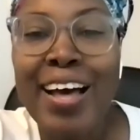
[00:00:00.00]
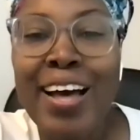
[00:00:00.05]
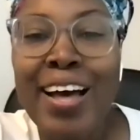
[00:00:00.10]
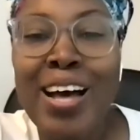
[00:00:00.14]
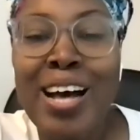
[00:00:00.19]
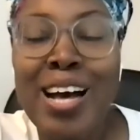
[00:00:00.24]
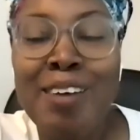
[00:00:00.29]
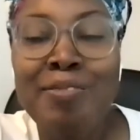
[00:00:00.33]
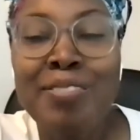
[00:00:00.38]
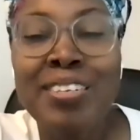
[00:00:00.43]

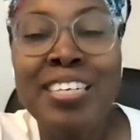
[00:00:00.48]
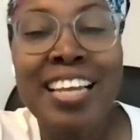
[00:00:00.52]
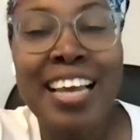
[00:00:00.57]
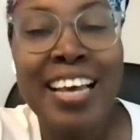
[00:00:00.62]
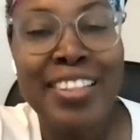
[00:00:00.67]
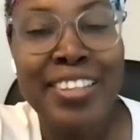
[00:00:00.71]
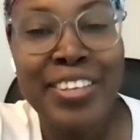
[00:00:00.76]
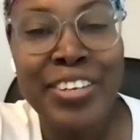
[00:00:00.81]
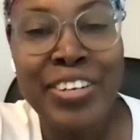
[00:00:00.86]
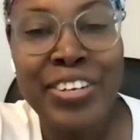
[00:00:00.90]
Um, I'm
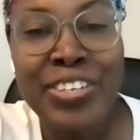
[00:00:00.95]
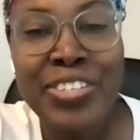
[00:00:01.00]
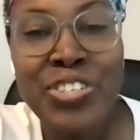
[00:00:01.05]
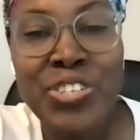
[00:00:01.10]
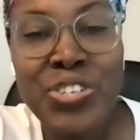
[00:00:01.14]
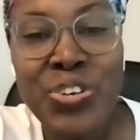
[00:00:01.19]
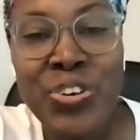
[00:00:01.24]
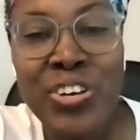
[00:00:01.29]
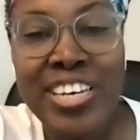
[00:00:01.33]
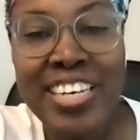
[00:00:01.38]
glad that you're
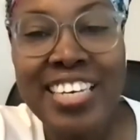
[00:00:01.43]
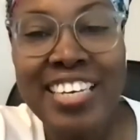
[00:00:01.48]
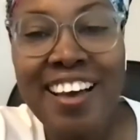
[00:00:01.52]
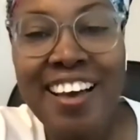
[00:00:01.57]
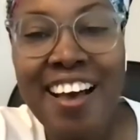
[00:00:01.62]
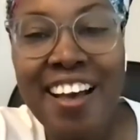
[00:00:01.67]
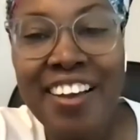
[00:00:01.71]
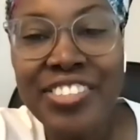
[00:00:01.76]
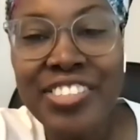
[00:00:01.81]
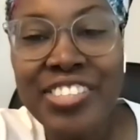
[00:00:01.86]
enjoying
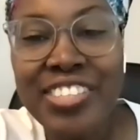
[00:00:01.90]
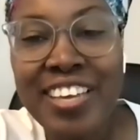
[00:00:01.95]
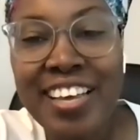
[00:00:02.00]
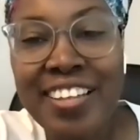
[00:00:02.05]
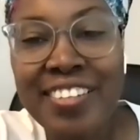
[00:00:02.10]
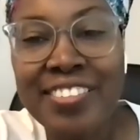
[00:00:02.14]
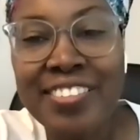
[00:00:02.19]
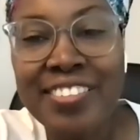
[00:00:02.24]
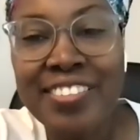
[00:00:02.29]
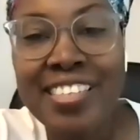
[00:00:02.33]
college
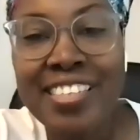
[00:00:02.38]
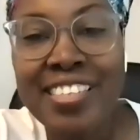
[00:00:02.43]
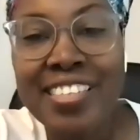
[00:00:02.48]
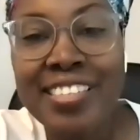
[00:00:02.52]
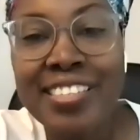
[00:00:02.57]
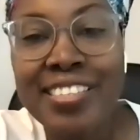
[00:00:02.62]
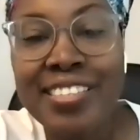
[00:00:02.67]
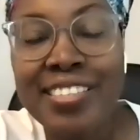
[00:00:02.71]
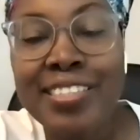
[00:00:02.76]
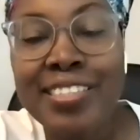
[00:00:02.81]
counseling.